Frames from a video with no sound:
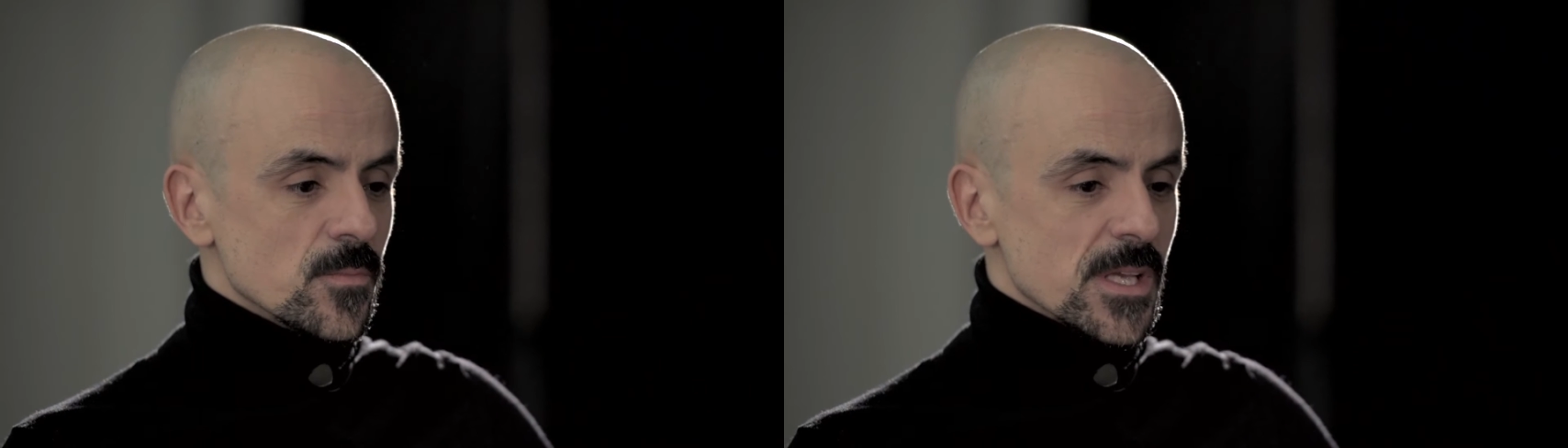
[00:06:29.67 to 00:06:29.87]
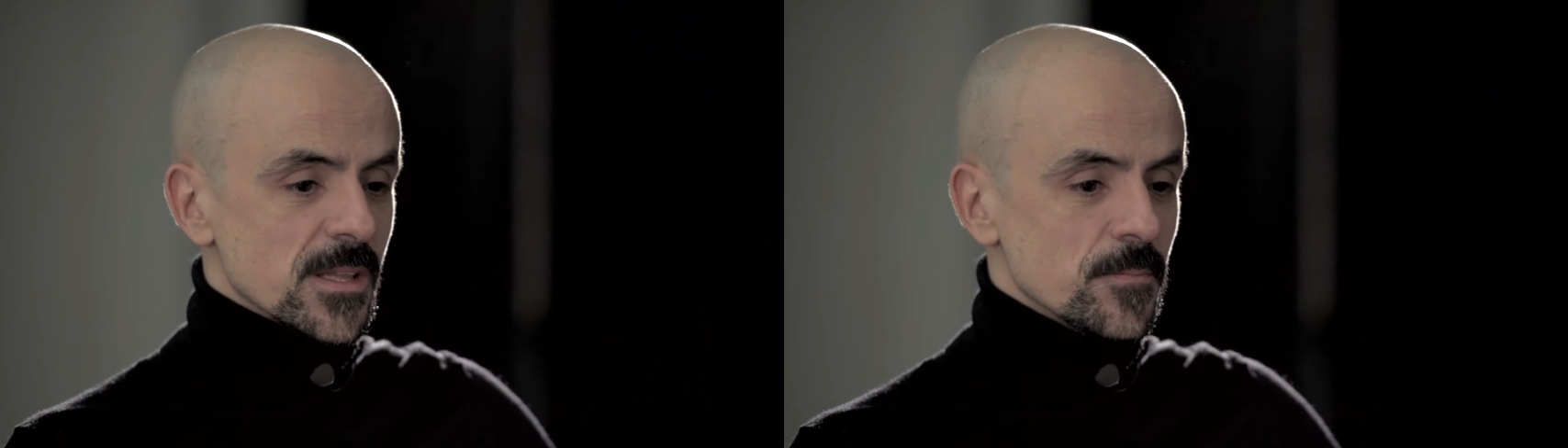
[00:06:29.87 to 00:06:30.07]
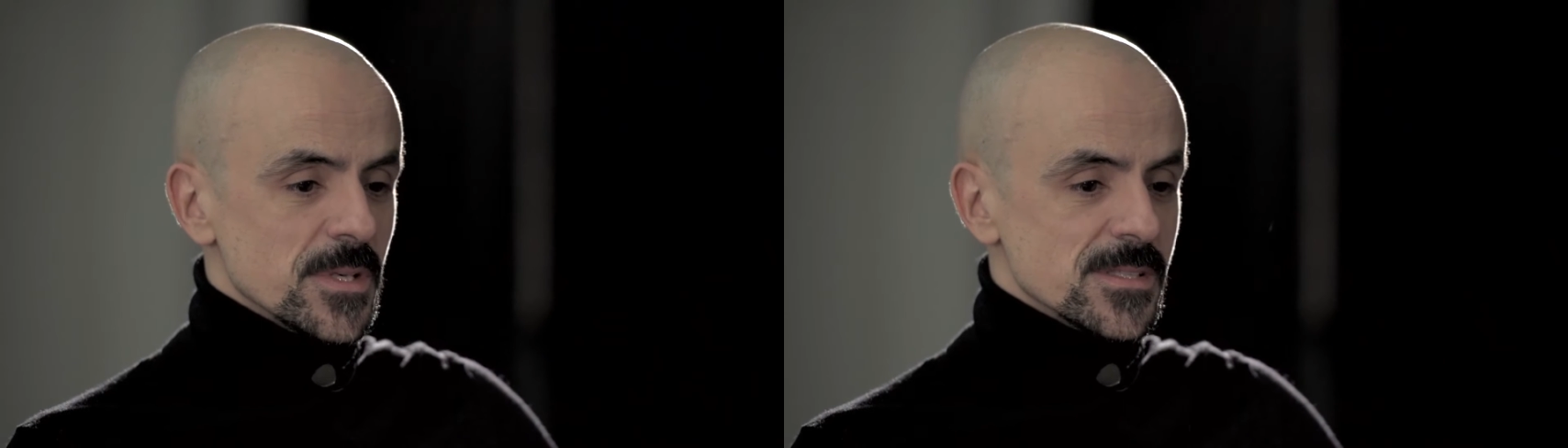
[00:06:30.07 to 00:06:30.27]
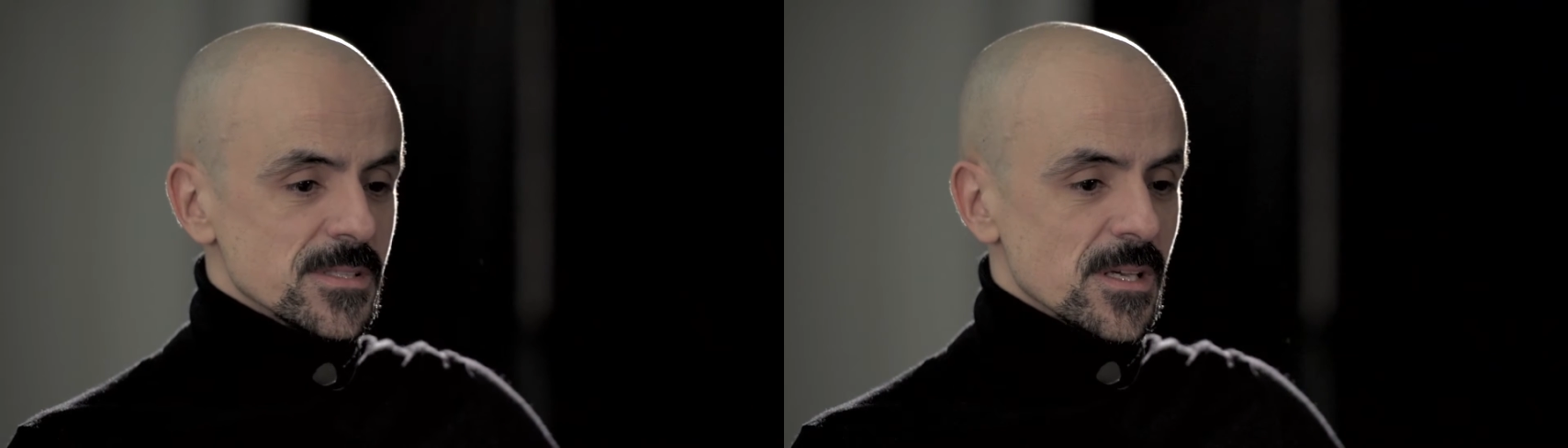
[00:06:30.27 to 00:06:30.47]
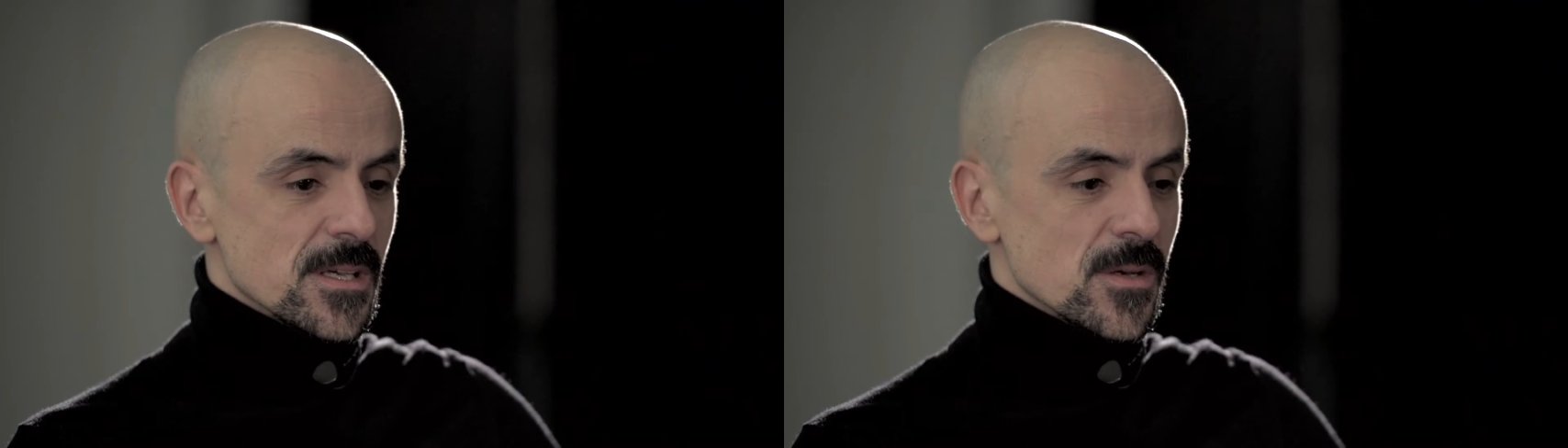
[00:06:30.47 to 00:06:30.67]
to make the
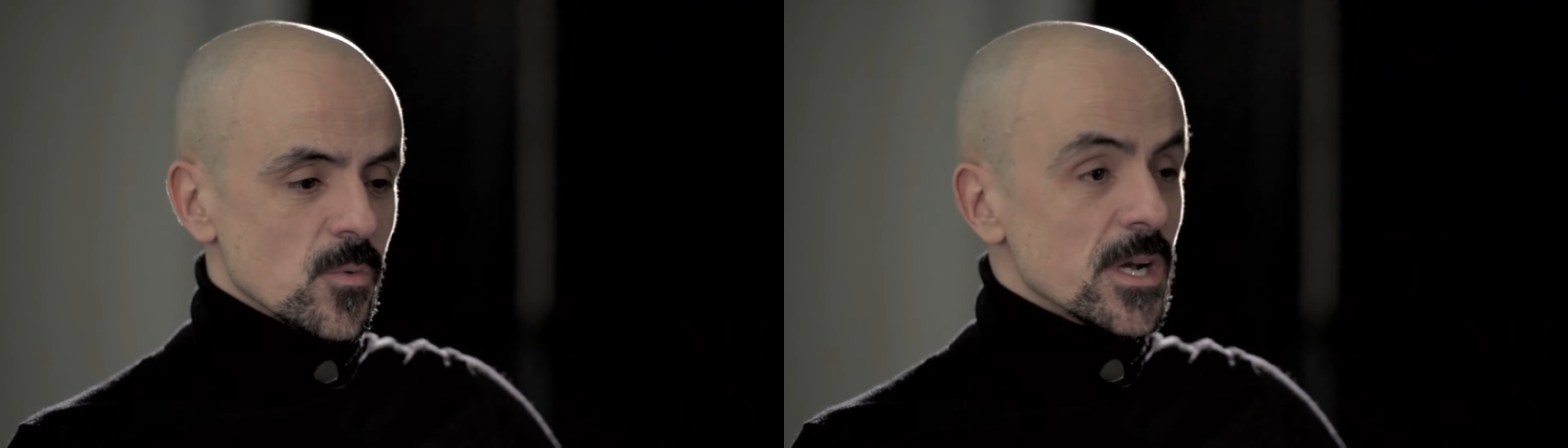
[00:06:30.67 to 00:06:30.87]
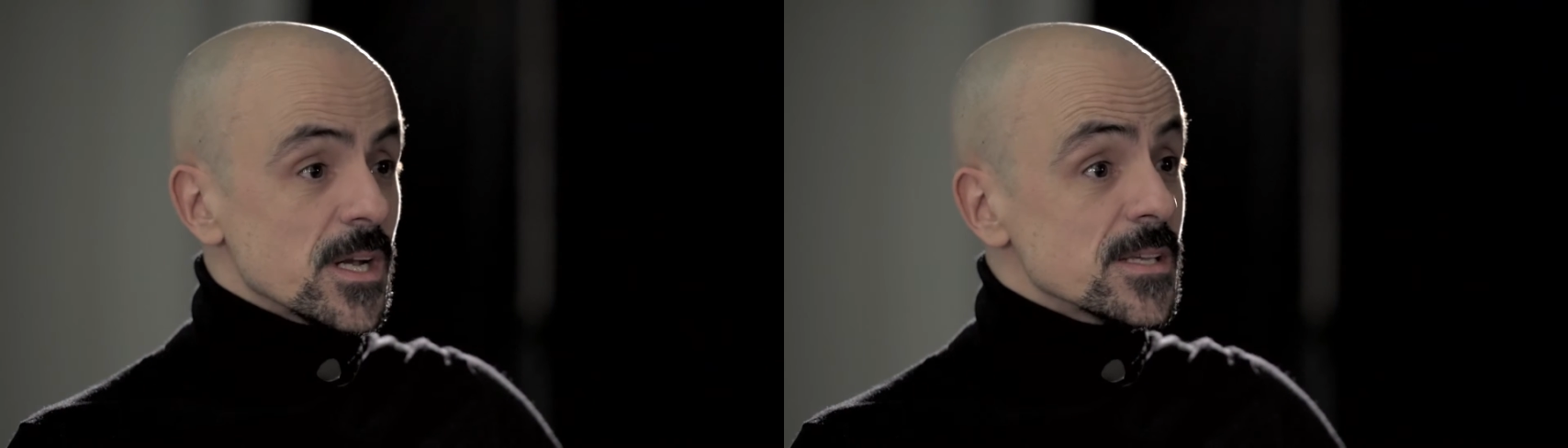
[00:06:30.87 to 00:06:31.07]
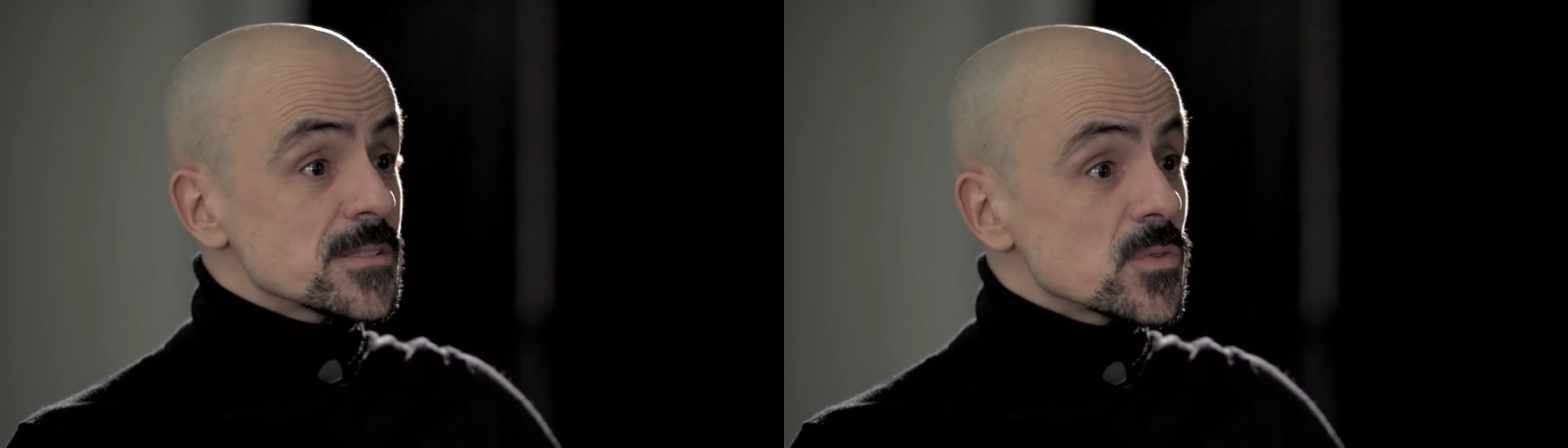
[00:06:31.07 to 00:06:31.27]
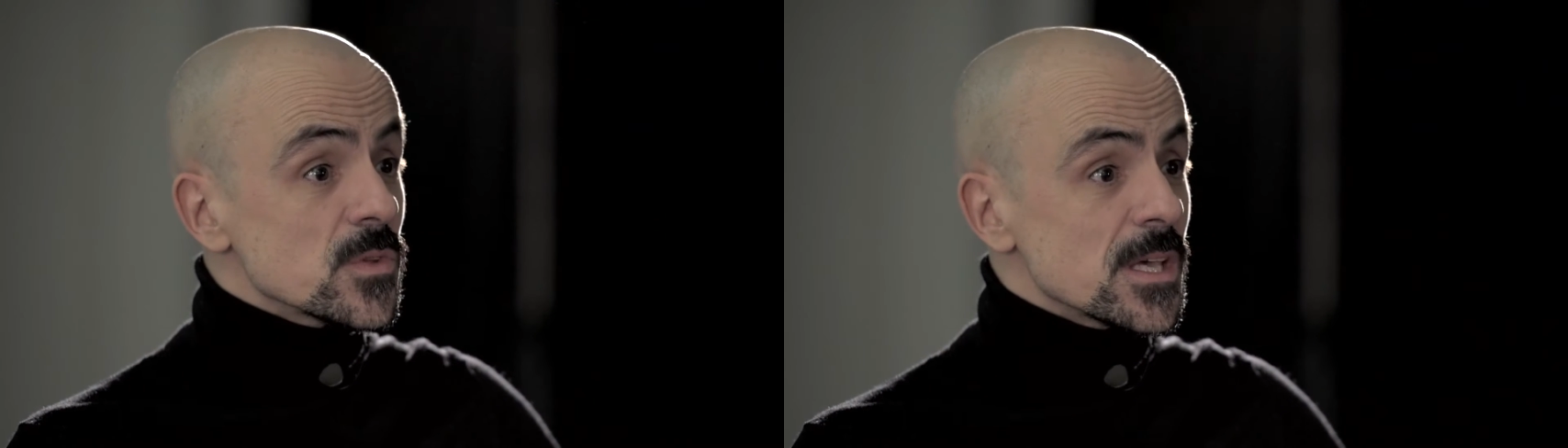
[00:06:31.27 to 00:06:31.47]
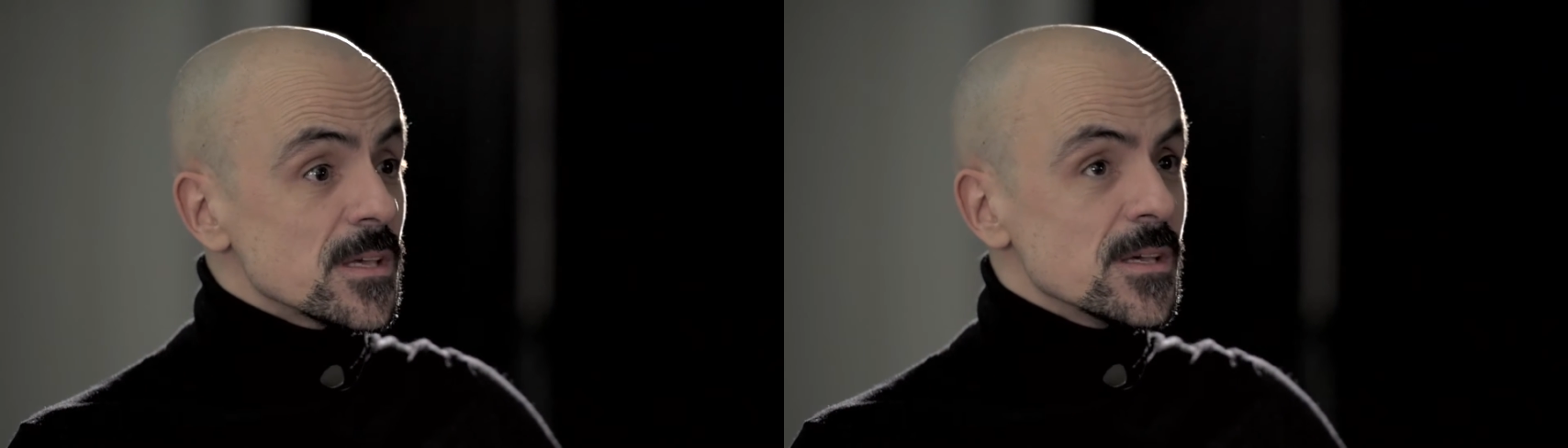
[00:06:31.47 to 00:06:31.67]
piece uh, what it is
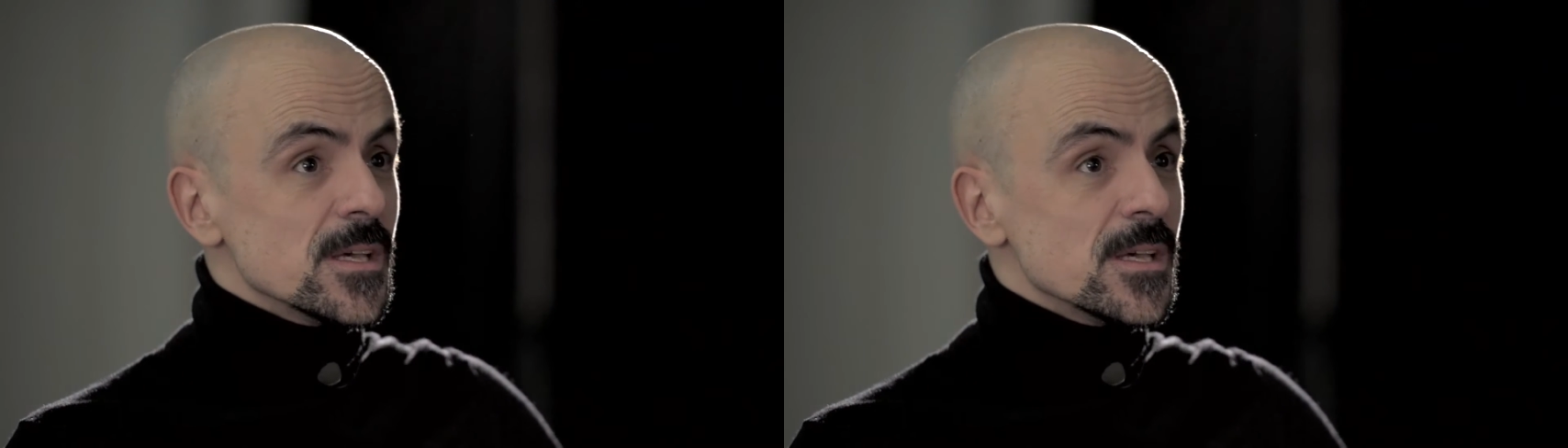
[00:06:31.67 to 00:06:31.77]
today.